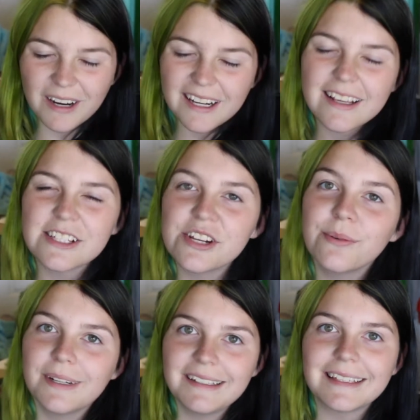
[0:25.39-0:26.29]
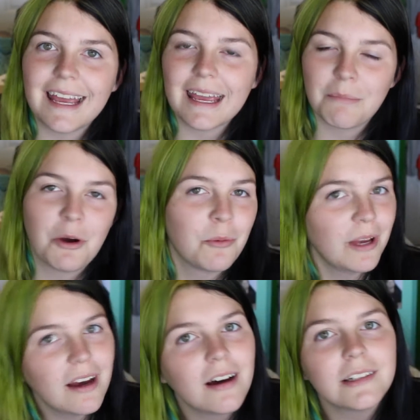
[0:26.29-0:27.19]
what is your real name?
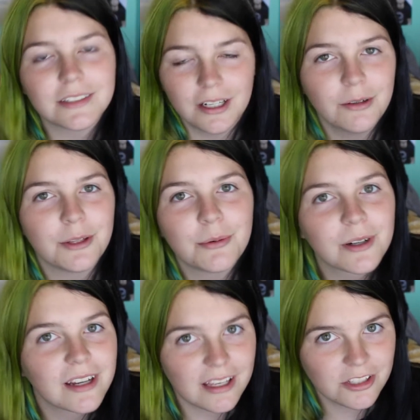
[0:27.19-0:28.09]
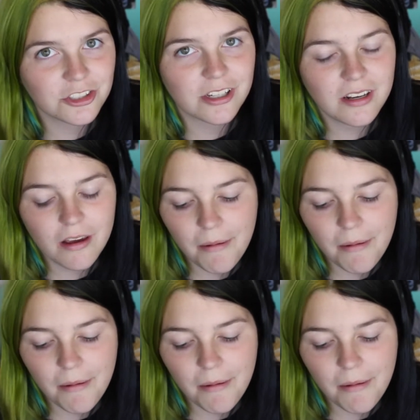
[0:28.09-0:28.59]
We all know you are Asian.